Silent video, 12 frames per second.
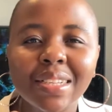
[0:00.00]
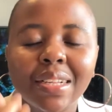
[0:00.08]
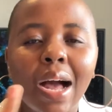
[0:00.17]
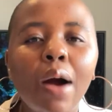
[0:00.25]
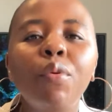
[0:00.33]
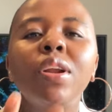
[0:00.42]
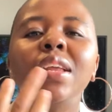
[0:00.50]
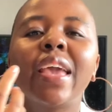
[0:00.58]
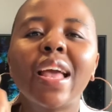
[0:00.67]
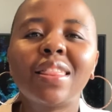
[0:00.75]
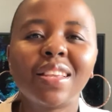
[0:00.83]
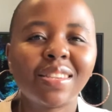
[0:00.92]

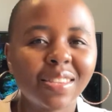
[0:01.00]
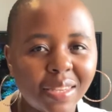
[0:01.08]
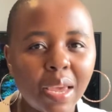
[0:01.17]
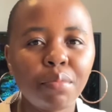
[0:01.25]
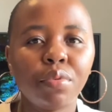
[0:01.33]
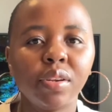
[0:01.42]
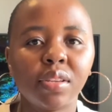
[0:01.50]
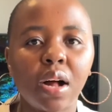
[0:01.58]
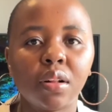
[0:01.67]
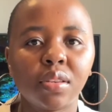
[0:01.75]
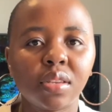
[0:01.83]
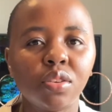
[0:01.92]
the same
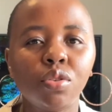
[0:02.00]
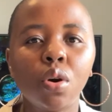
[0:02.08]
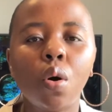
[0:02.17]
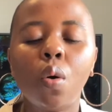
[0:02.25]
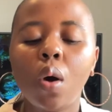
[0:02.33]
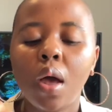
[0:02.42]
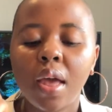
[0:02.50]
results, you know.